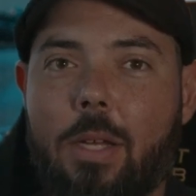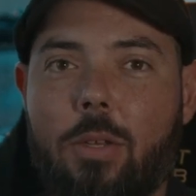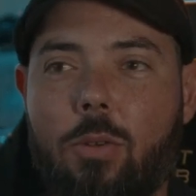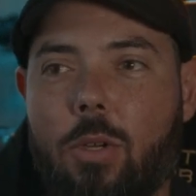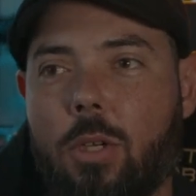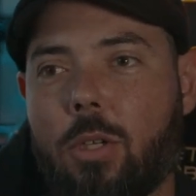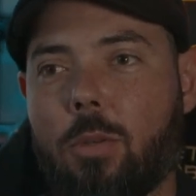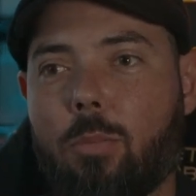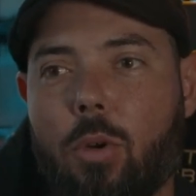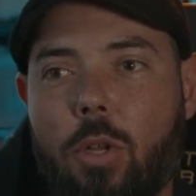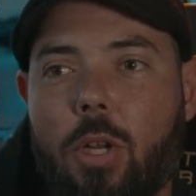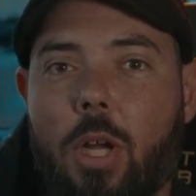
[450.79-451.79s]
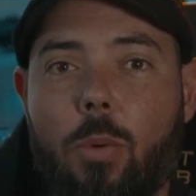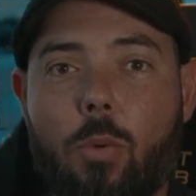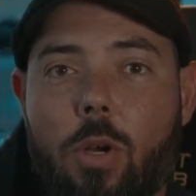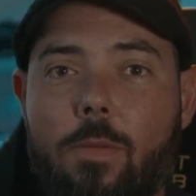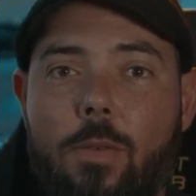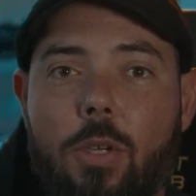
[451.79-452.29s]
You can just put it on
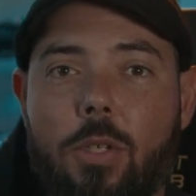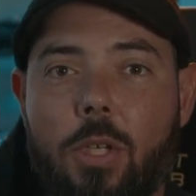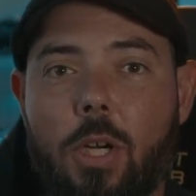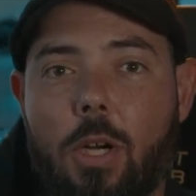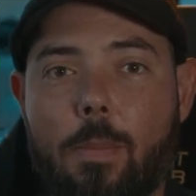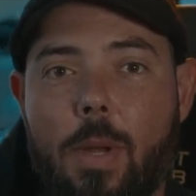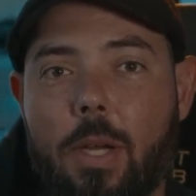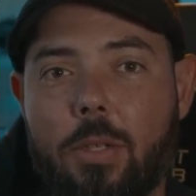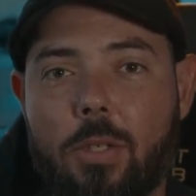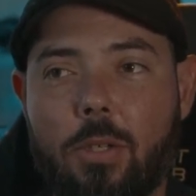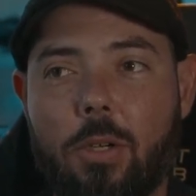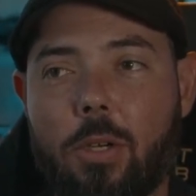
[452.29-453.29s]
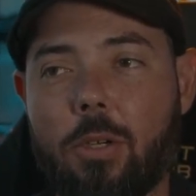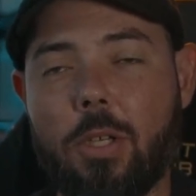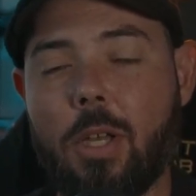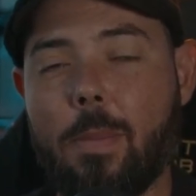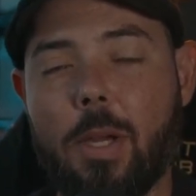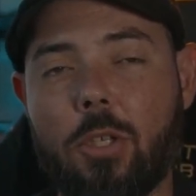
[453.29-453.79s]
one of your CRMX or your
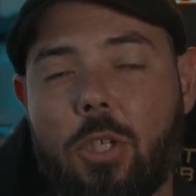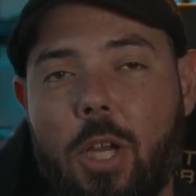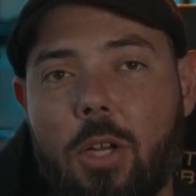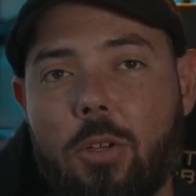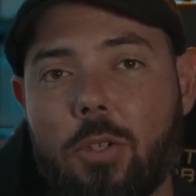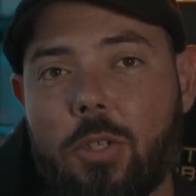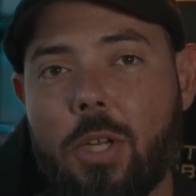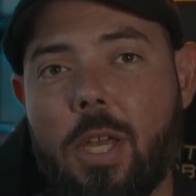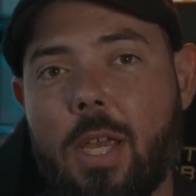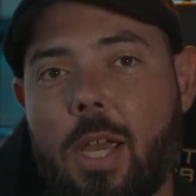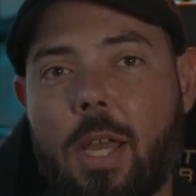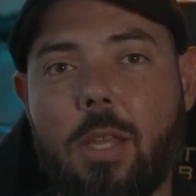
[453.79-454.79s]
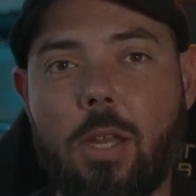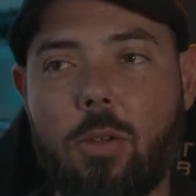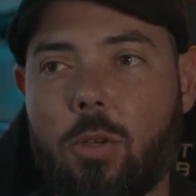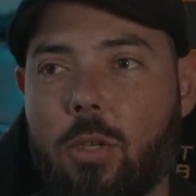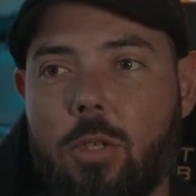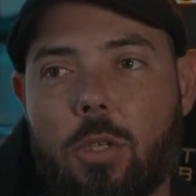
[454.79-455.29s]
DMX channels, and then you
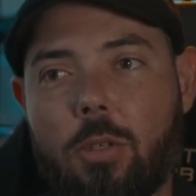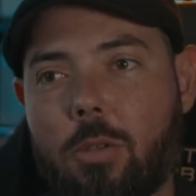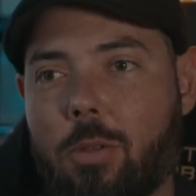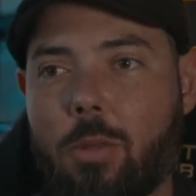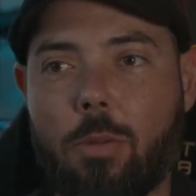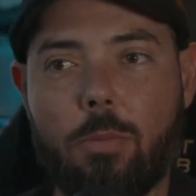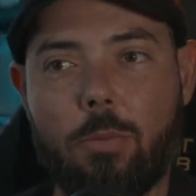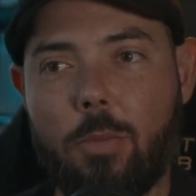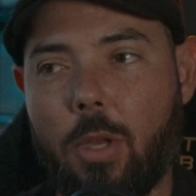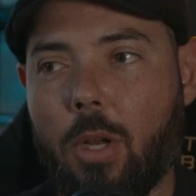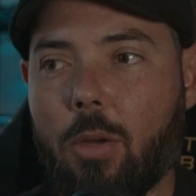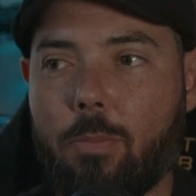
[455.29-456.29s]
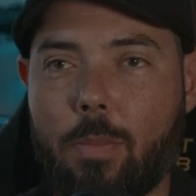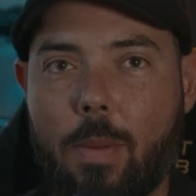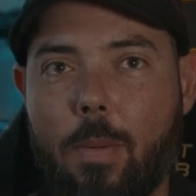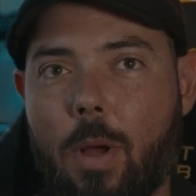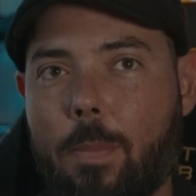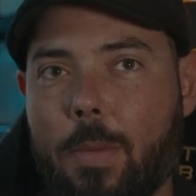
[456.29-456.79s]
can just, you know,
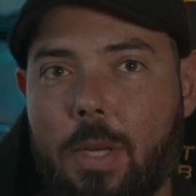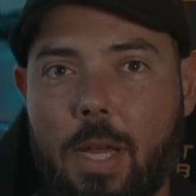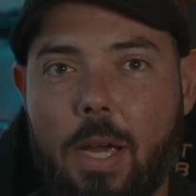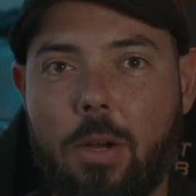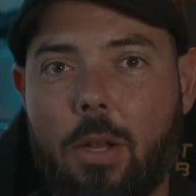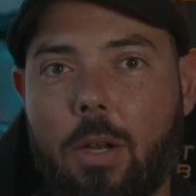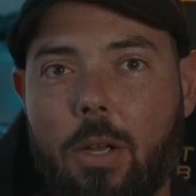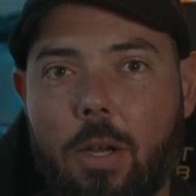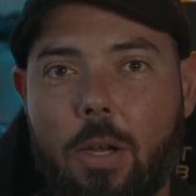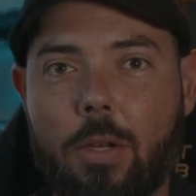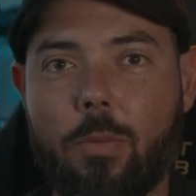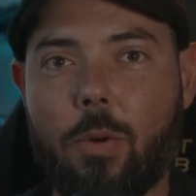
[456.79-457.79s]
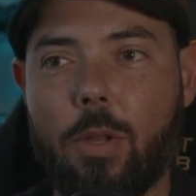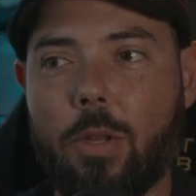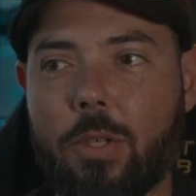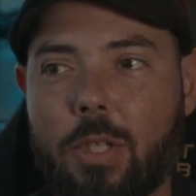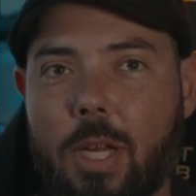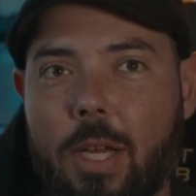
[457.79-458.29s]
up and down on one of the
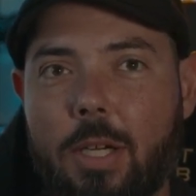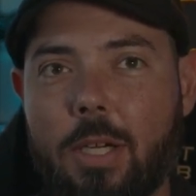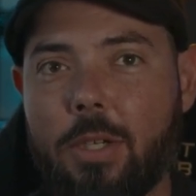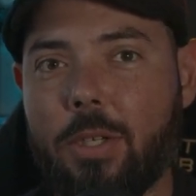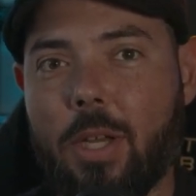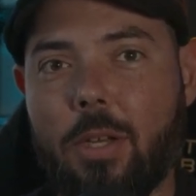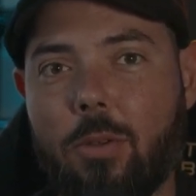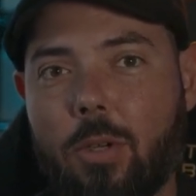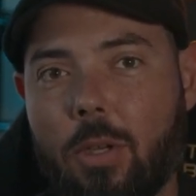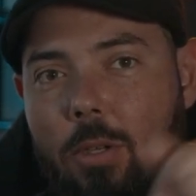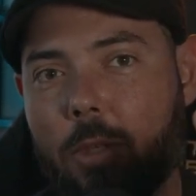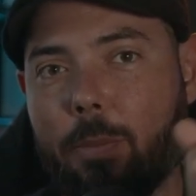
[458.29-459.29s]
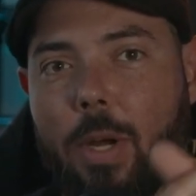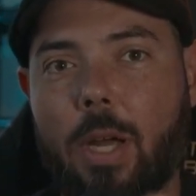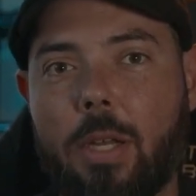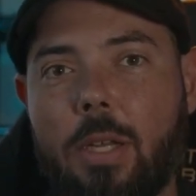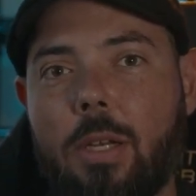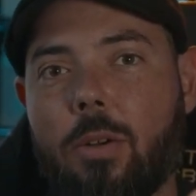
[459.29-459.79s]
sliders, and you can
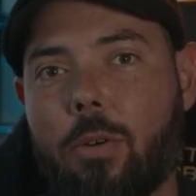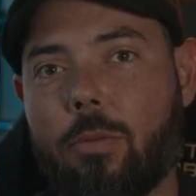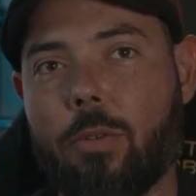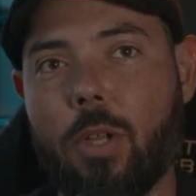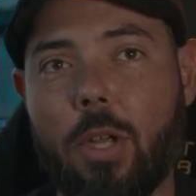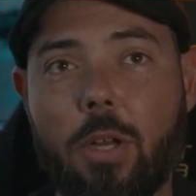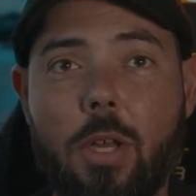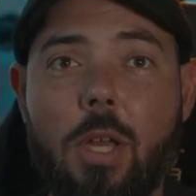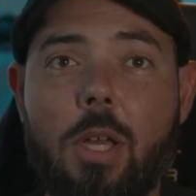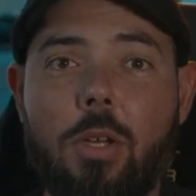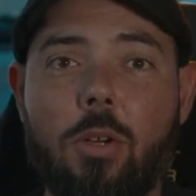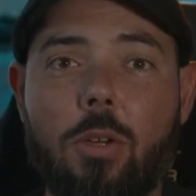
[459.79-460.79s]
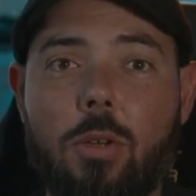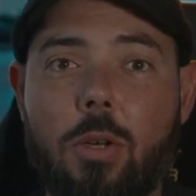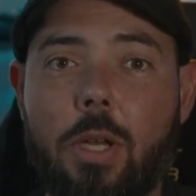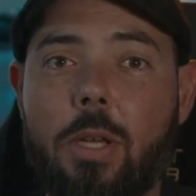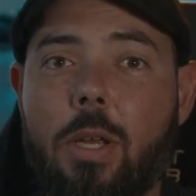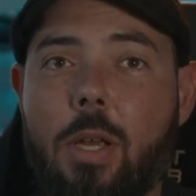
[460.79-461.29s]
spot in or flood your
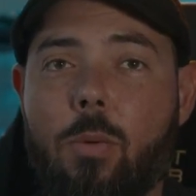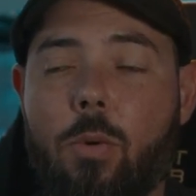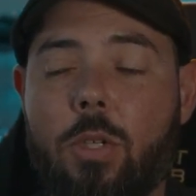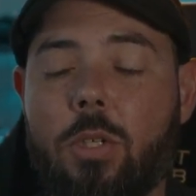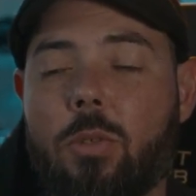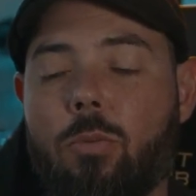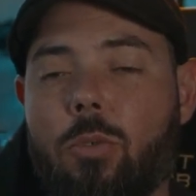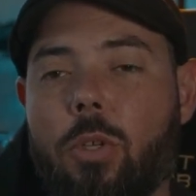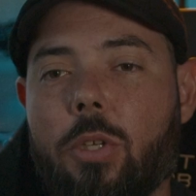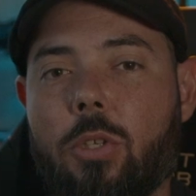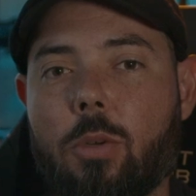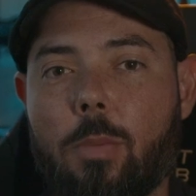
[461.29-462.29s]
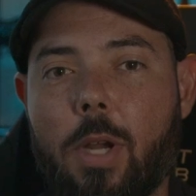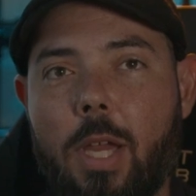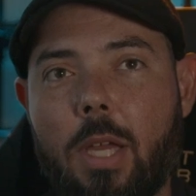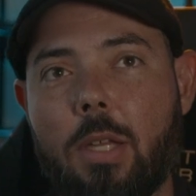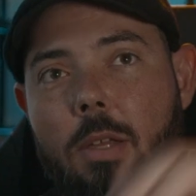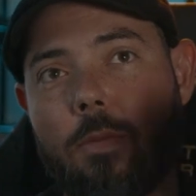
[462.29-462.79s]
unit, which is really super
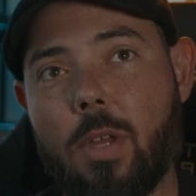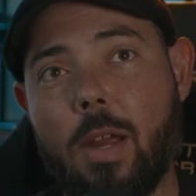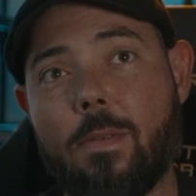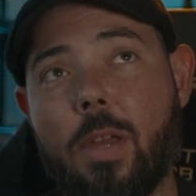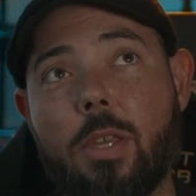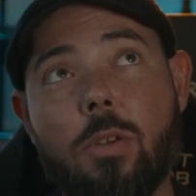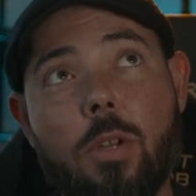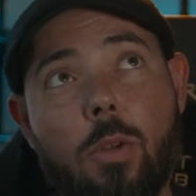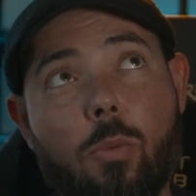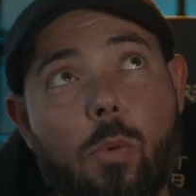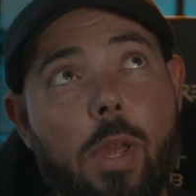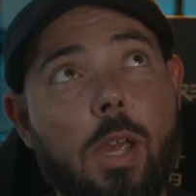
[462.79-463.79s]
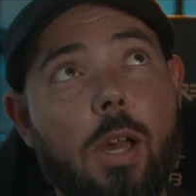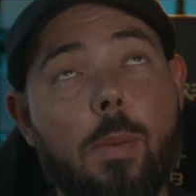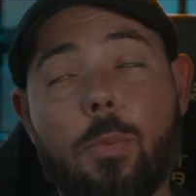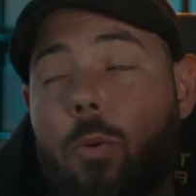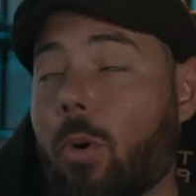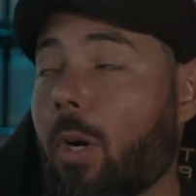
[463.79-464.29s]
handy if you have that unit way
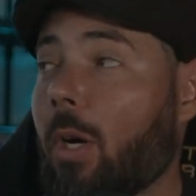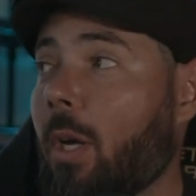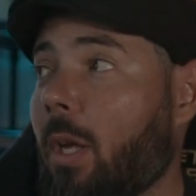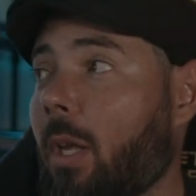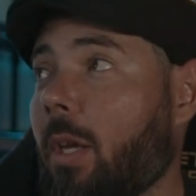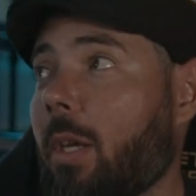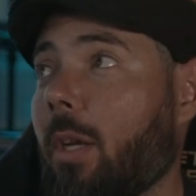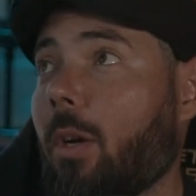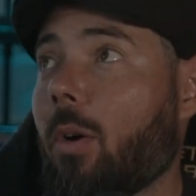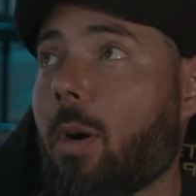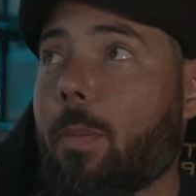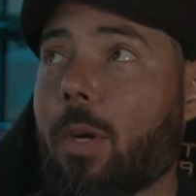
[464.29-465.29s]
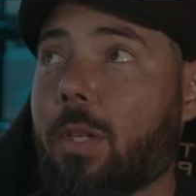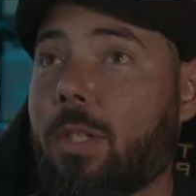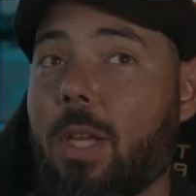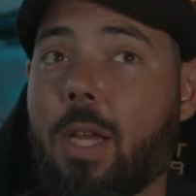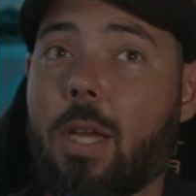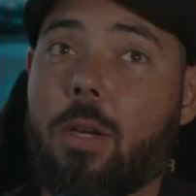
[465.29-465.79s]
up, or, you know, up on a
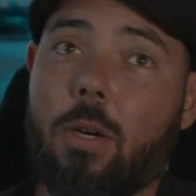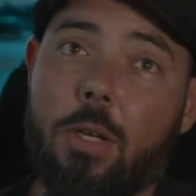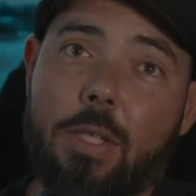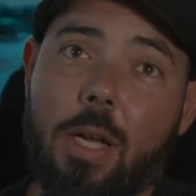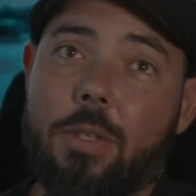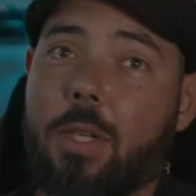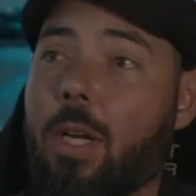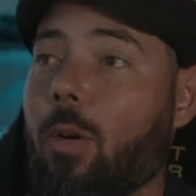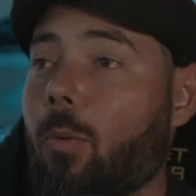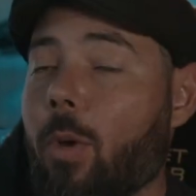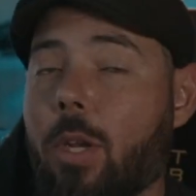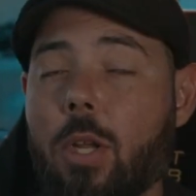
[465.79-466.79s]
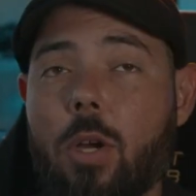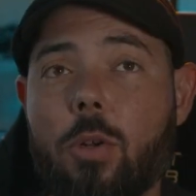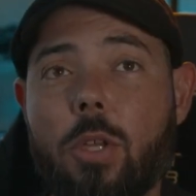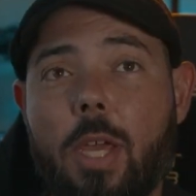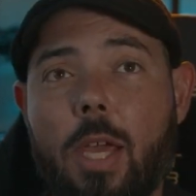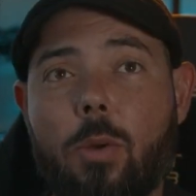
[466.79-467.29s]
stand, or it's outside a window and
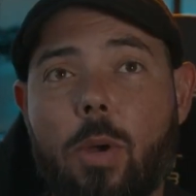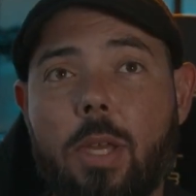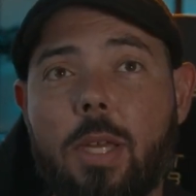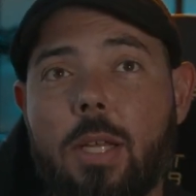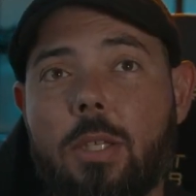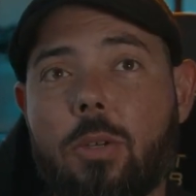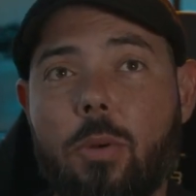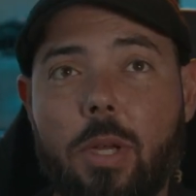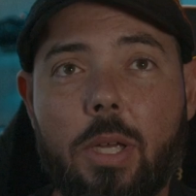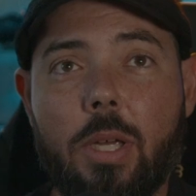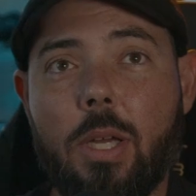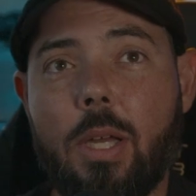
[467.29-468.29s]
you can't quite get to it.